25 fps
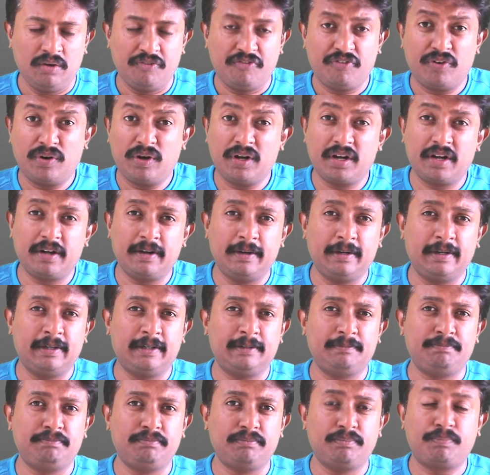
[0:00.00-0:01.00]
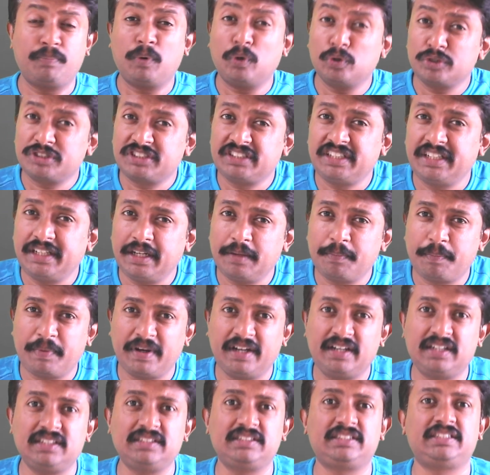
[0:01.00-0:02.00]
for
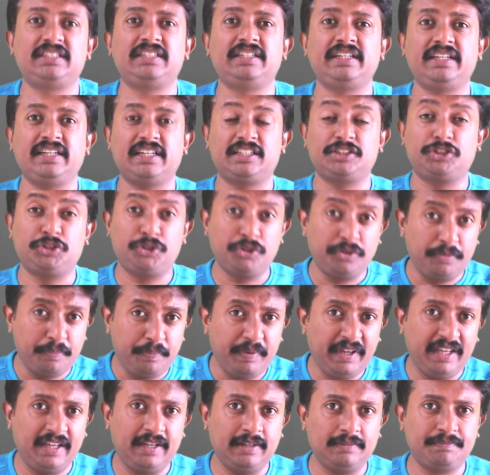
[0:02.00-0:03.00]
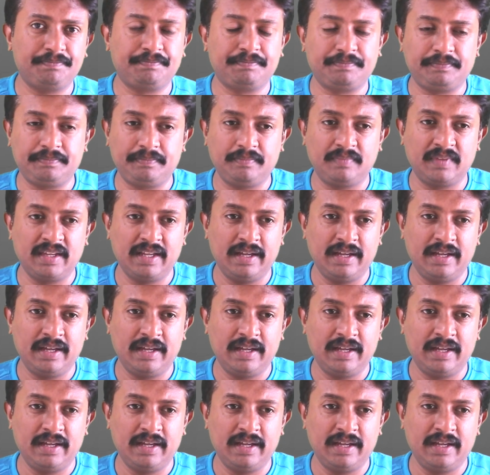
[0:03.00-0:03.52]
post-independence India should be